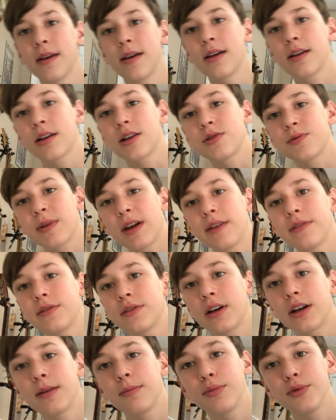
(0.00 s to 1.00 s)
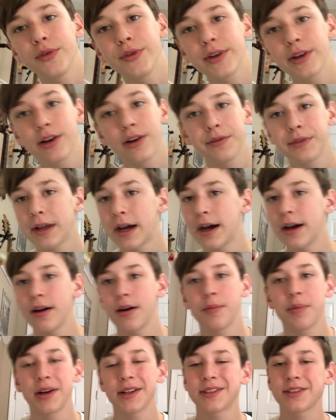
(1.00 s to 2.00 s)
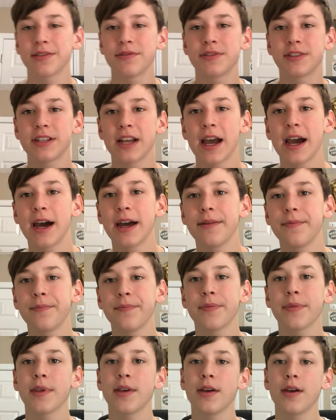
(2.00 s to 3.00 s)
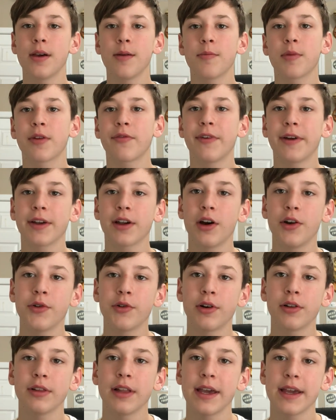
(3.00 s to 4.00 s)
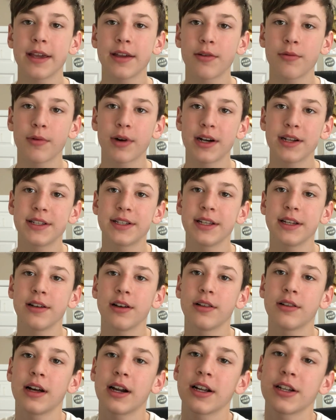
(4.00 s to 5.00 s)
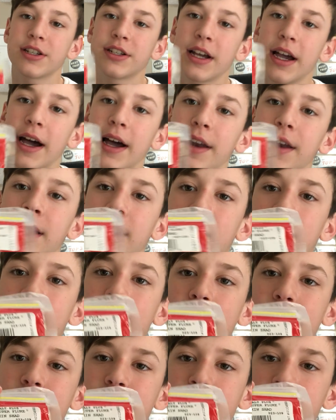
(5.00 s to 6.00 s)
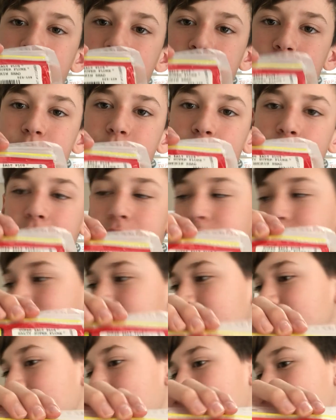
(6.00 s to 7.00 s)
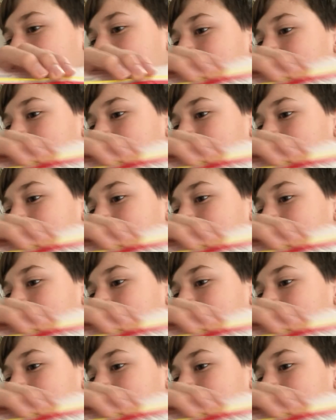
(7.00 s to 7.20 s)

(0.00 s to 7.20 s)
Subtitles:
because we have a lot of bluegill, not a bunch of shad. But if I go to a lake where I see a lot of shad, I use the smoking shad